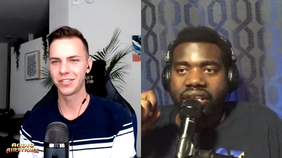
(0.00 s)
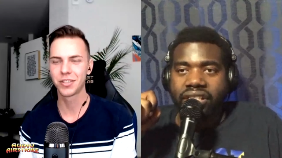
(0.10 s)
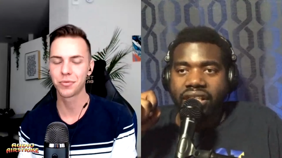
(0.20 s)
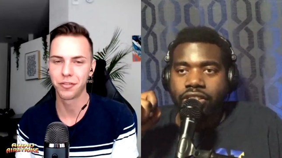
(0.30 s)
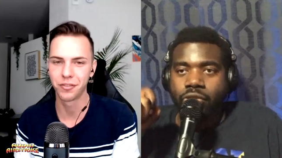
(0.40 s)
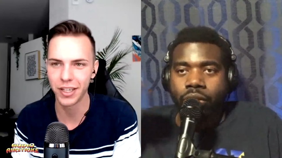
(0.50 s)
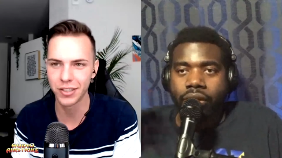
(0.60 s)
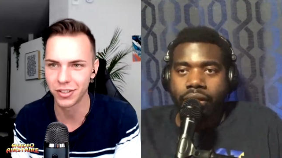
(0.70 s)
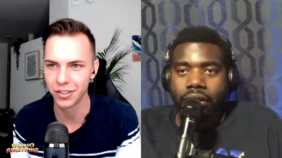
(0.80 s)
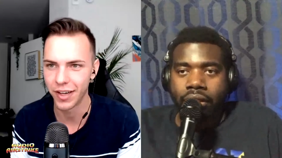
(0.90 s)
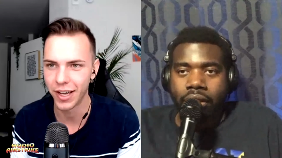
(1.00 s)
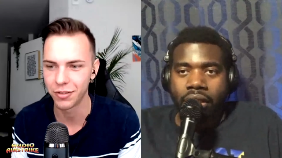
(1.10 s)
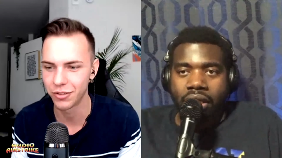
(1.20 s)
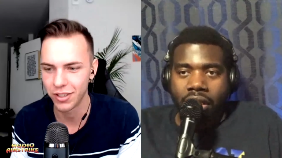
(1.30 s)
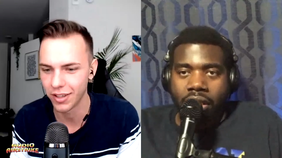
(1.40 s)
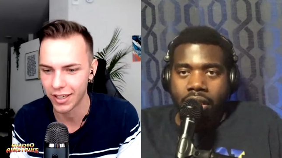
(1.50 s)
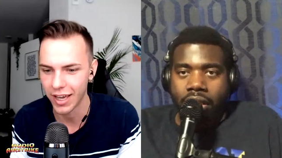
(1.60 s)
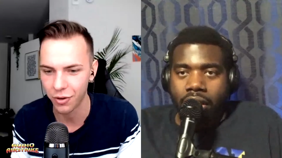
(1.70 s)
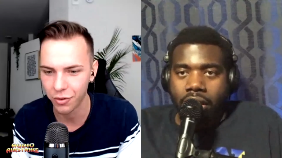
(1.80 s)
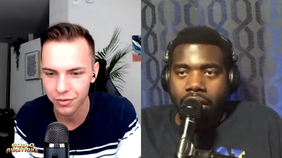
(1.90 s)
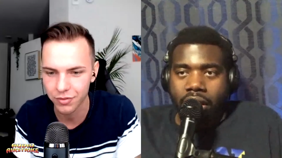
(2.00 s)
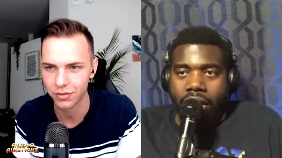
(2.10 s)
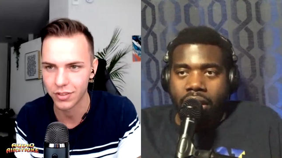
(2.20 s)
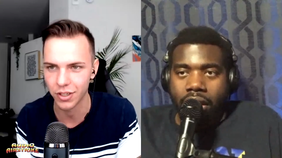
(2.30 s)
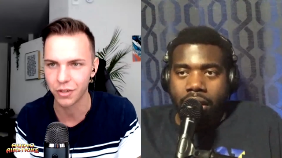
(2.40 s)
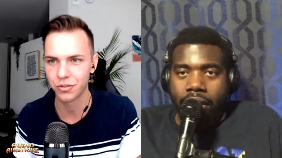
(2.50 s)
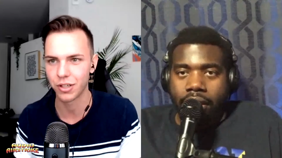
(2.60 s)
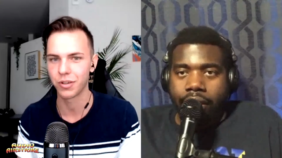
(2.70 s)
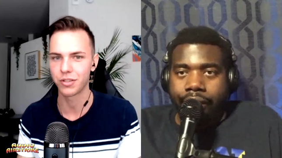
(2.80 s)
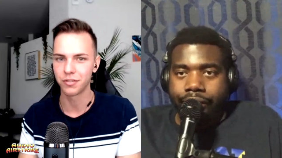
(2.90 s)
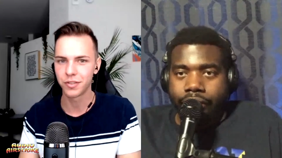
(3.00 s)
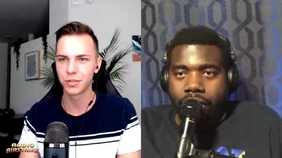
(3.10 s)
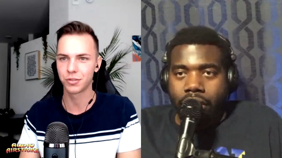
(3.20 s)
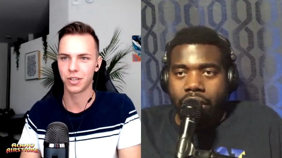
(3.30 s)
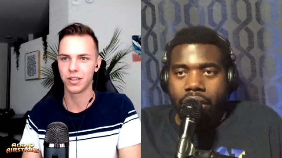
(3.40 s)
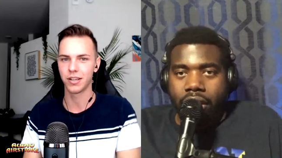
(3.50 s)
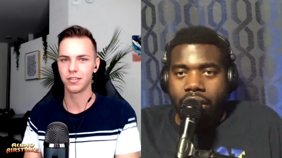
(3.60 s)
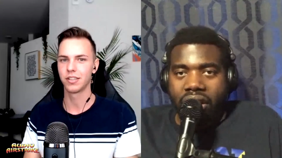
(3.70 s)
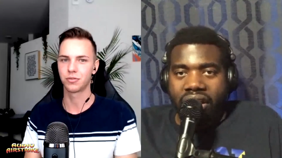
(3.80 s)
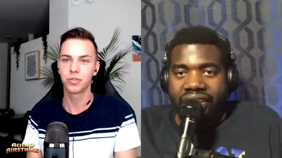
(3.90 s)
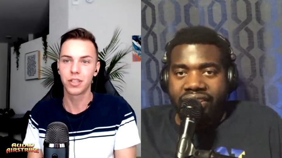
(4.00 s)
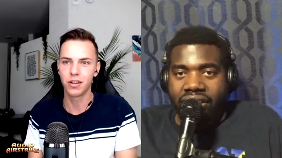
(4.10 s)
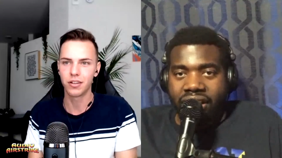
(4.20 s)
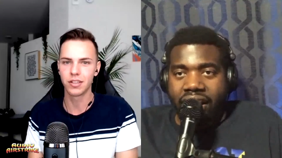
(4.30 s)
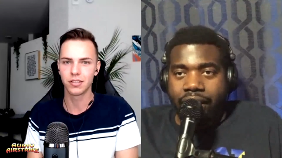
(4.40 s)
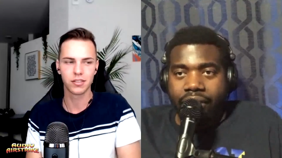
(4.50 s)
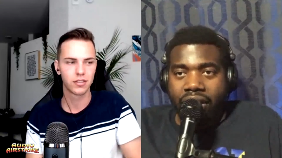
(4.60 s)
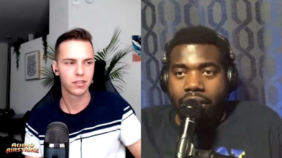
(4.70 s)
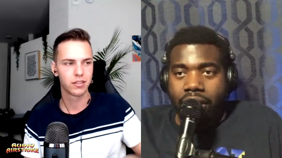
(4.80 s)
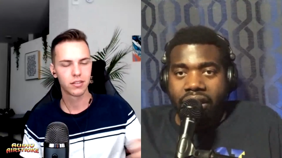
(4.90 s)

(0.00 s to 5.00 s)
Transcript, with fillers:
Speaker 1: Yeah, it's, it's just like a reflection of how the like how the younger generation feels right now. That's really all damn, it is.